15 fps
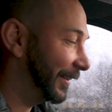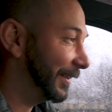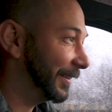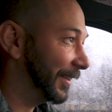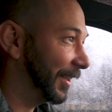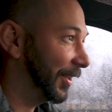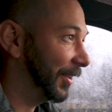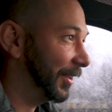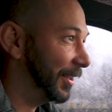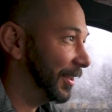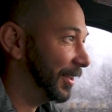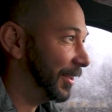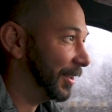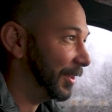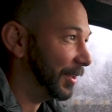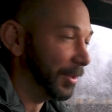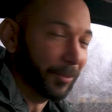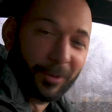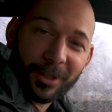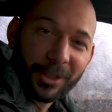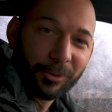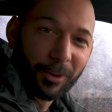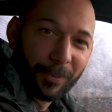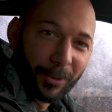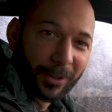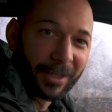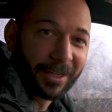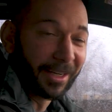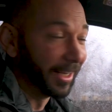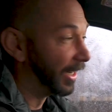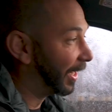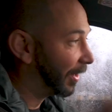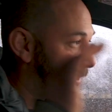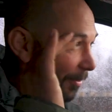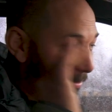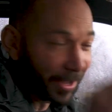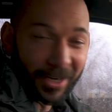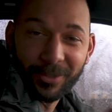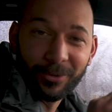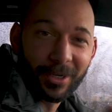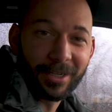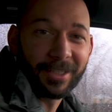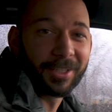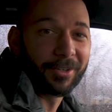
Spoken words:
So what should we put in it? I'm not doing anything